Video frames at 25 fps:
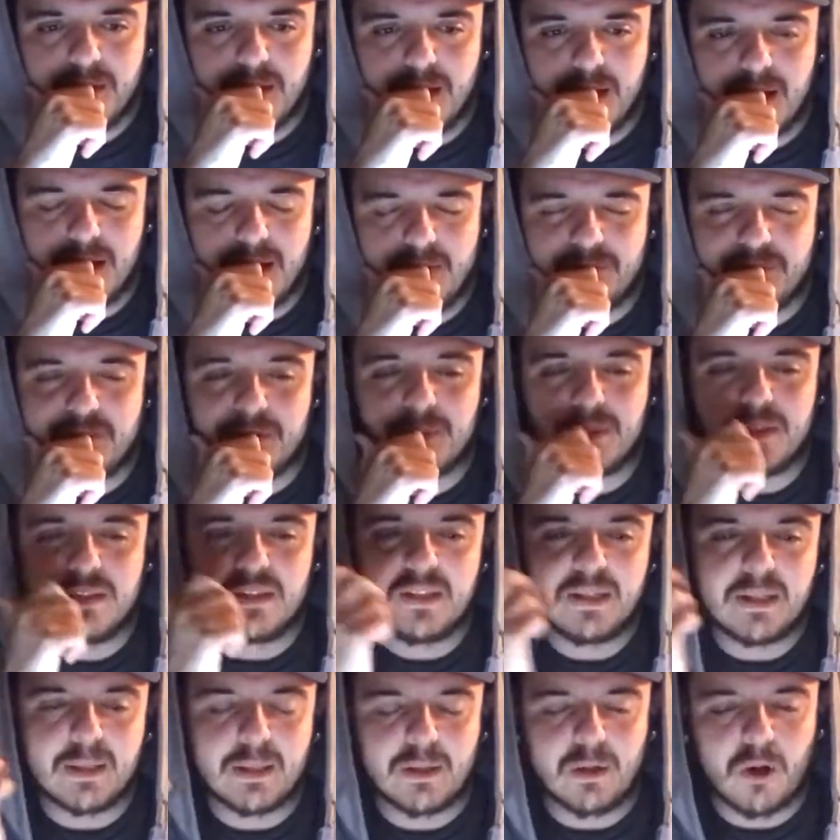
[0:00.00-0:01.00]
if she would have
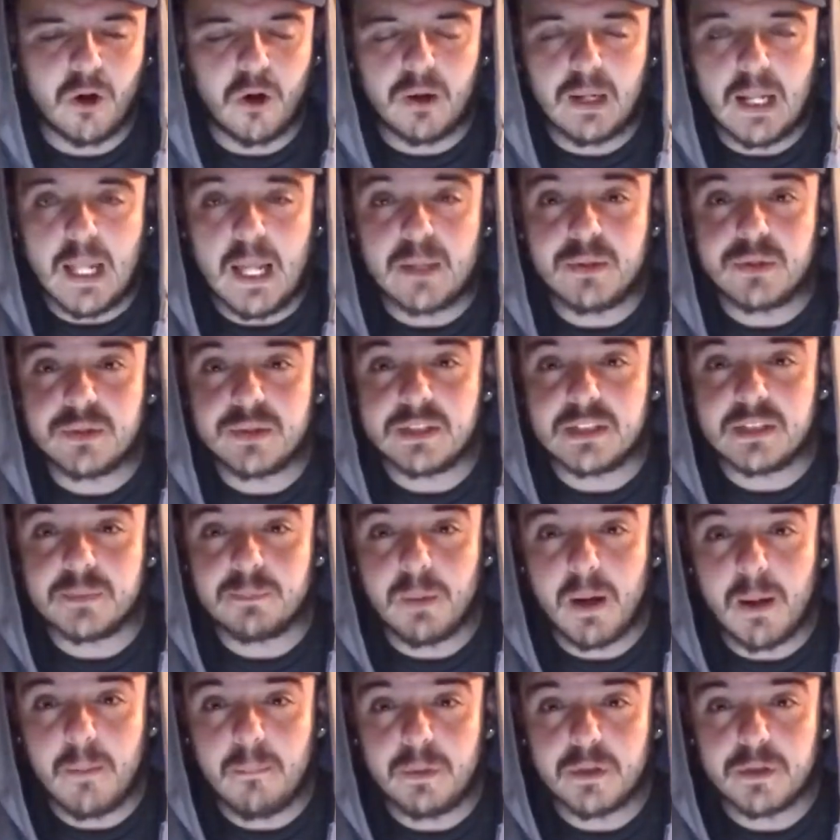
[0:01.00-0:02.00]
done like an Arn Anderson
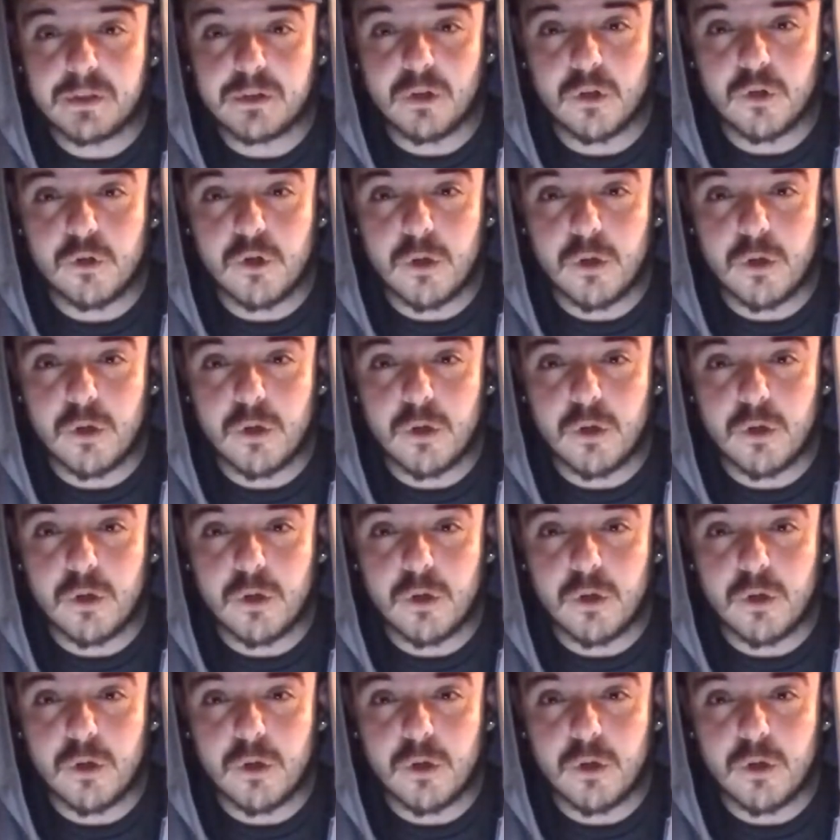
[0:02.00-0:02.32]
spinebuster on